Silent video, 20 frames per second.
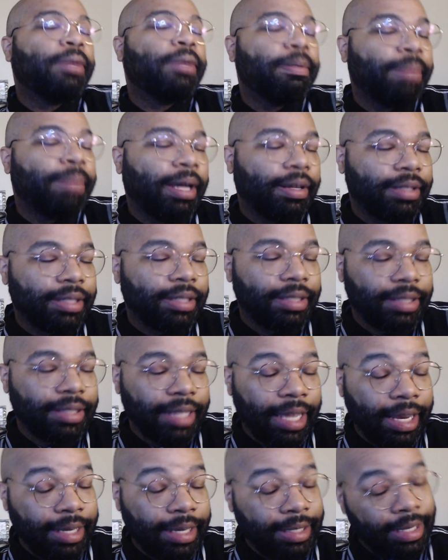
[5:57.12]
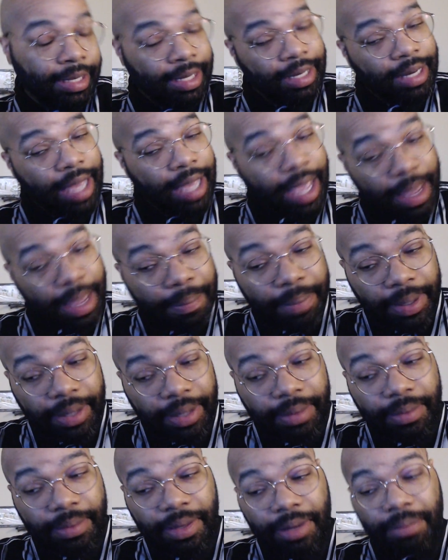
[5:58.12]
about to say didn't
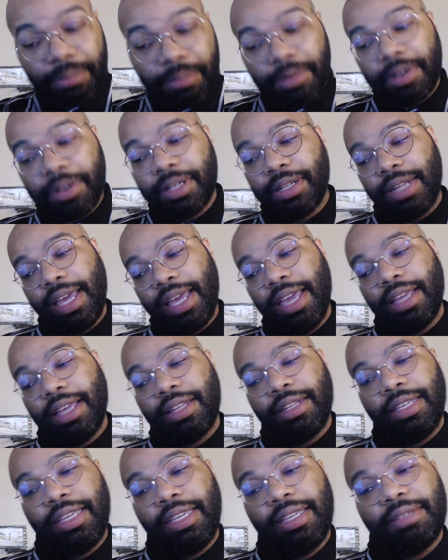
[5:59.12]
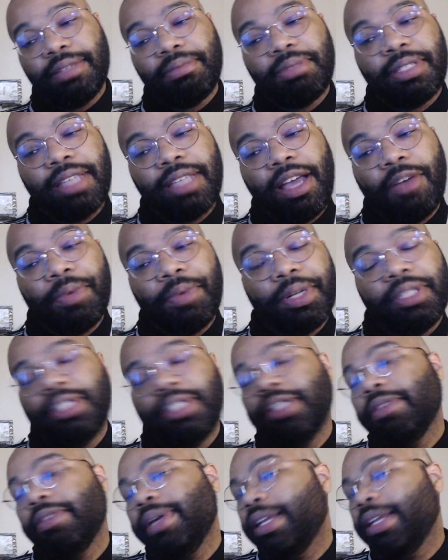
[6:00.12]
happen, more than likely Sal would have
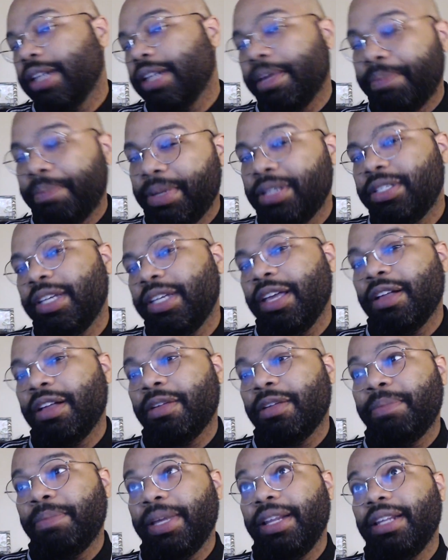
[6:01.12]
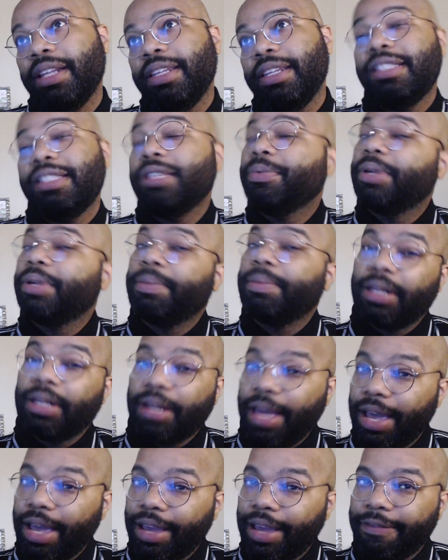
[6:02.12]
still ended up in jail, but at least he would have been
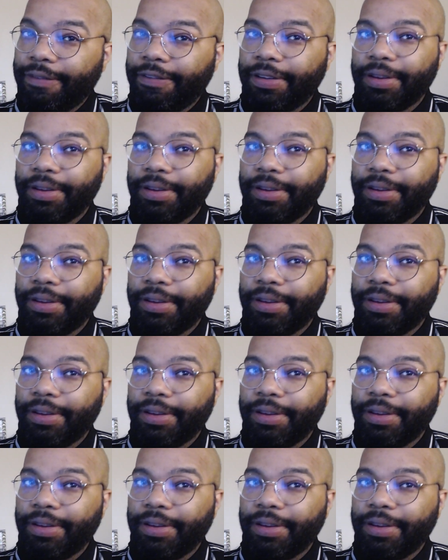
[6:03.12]
alive.